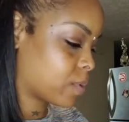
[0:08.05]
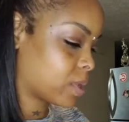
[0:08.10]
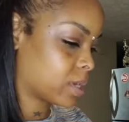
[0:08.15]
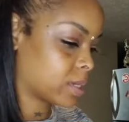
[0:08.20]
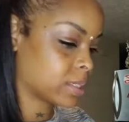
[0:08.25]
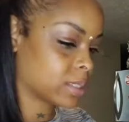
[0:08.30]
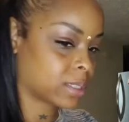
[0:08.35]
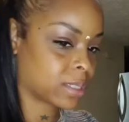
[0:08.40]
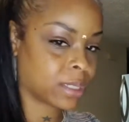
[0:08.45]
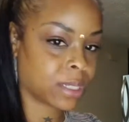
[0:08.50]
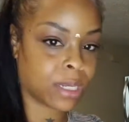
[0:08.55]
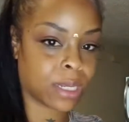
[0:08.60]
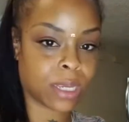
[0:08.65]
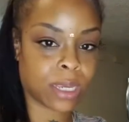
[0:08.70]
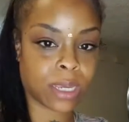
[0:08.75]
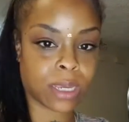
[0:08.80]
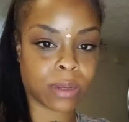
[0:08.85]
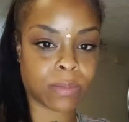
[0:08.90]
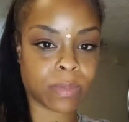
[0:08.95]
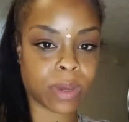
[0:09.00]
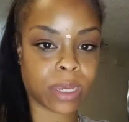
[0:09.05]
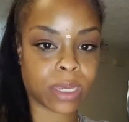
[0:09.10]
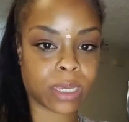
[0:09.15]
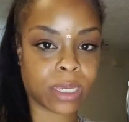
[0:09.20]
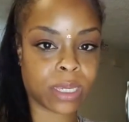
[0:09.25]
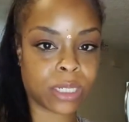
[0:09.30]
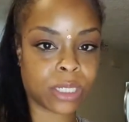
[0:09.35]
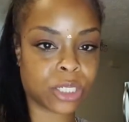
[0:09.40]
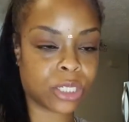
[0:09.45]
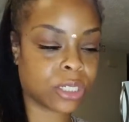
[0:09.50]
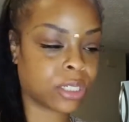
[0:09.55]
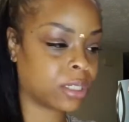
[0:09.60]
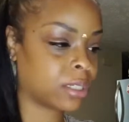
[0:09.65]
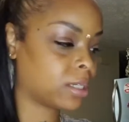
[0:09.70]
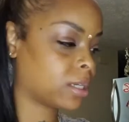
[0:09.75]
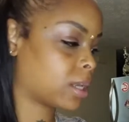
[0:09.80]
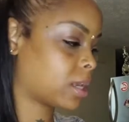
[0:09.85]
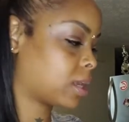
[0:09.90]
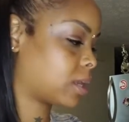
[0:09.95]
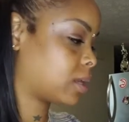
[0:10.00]
was sitting in my
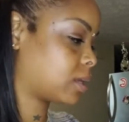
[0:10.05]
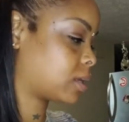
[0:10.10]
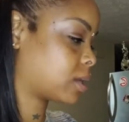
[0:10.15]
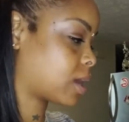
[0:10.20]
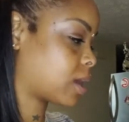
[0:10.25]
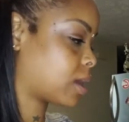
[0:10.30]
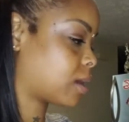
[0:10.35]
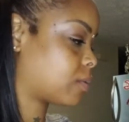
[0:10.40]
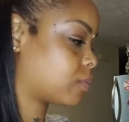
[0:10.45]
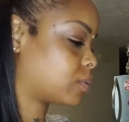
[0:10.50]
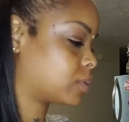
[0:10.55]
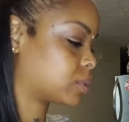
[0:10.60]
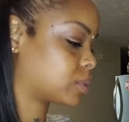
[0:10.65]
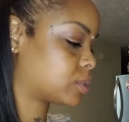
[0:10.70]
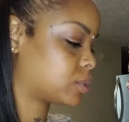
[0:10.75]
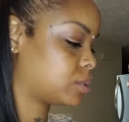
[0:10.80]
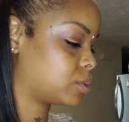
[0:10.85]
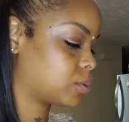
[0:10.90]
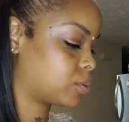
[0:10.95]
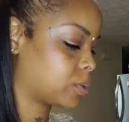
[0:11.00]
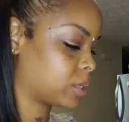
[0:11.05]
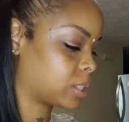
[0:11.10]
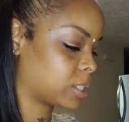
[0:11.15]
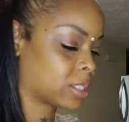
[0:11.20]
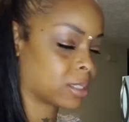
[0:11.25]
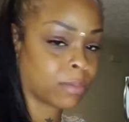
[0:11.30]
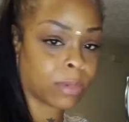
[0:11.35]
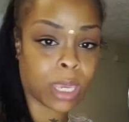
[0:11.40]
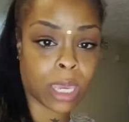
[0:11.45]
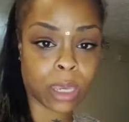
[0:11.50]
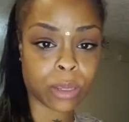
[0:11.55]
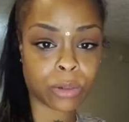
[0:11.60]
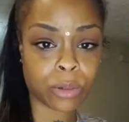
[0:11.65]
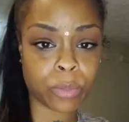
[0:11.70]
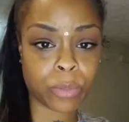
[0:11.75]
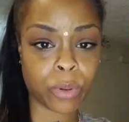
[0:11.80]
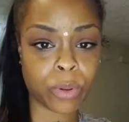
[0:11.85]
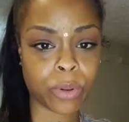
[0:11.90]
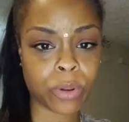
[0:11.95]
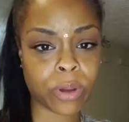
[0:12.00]
kitchen and I was doing some
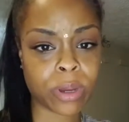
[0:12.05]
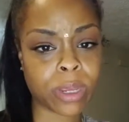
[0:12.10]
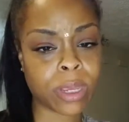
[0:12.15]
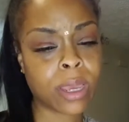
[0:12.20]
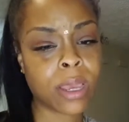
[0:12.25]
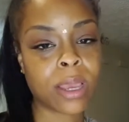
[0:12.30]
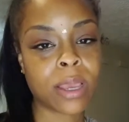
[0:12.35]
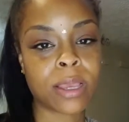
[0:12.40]
candle pouring